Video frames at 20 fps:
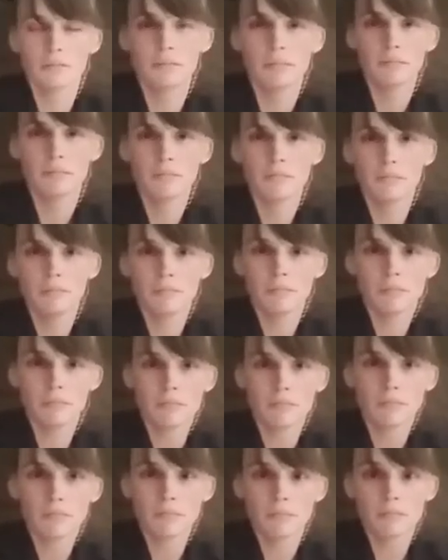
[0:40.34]
Do you know where
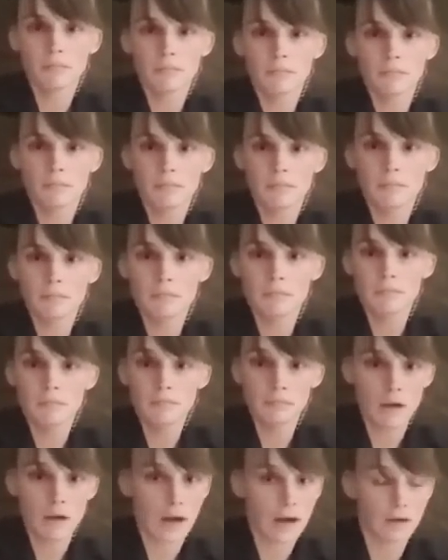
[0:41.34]
Lieutenant Mingus
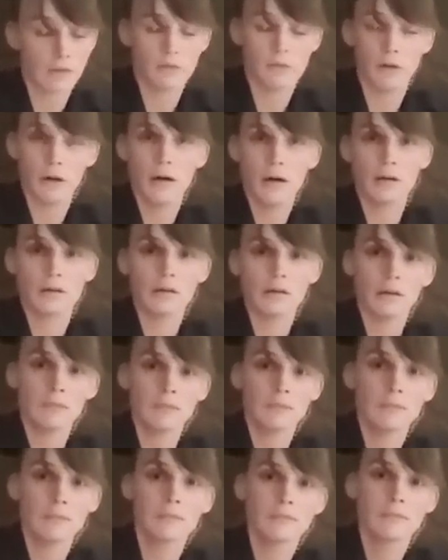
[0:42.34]
is right now?
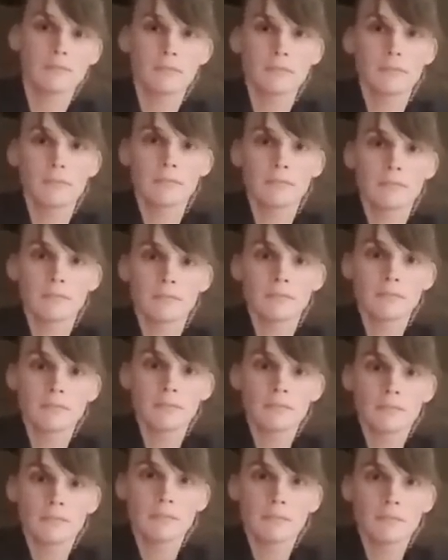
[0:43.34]

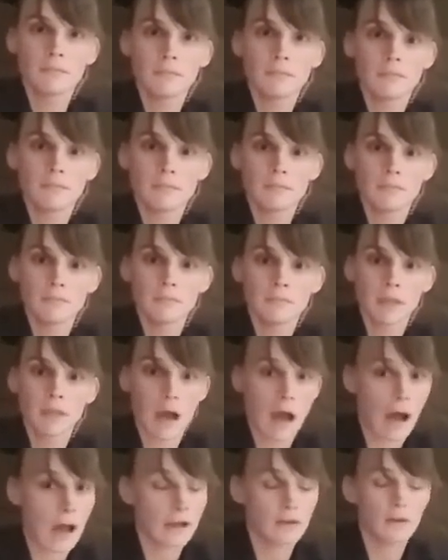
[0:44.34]
So no, he's not in the
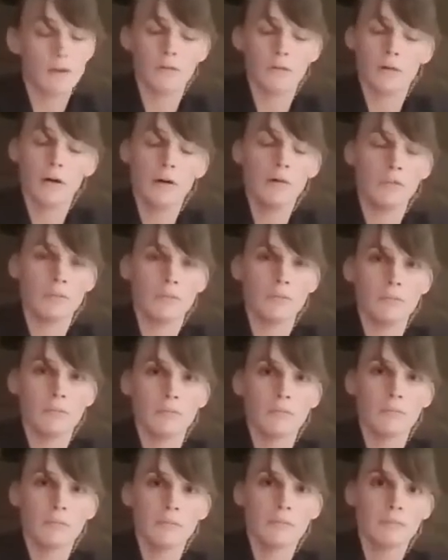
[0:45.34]
building? I don't know.
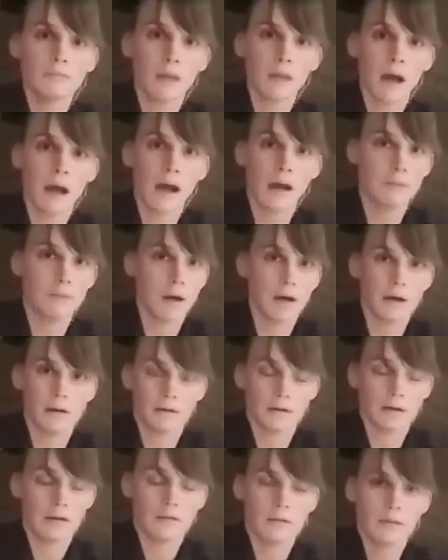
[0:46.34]
I'm not.